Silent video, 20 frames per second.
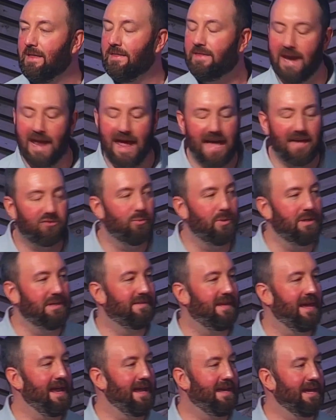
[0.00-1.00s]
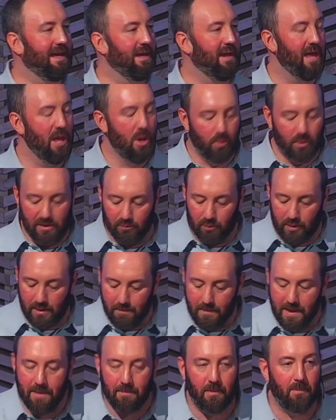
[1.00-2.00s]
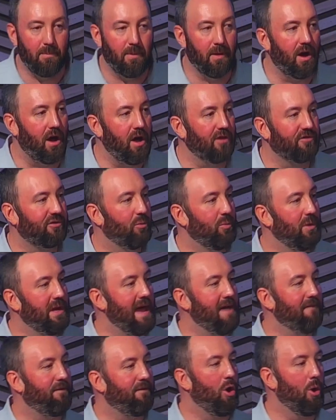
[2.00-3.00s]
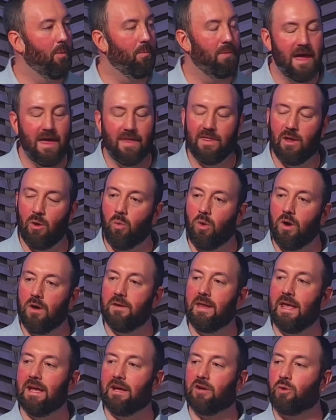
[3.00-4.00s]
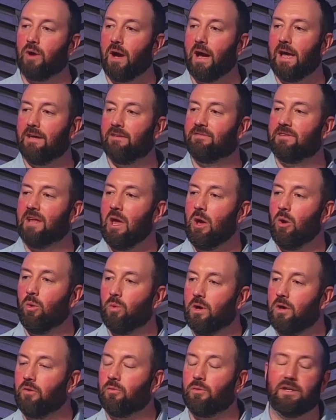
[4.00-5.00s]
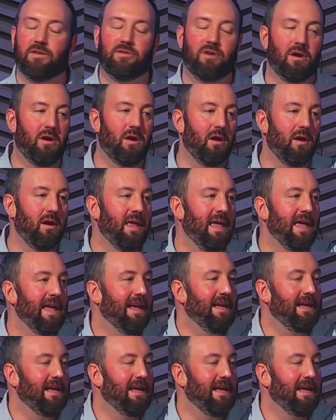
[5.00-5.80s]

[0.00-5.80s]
That as we take it, we remember, but also we have hope that one day Christ will return.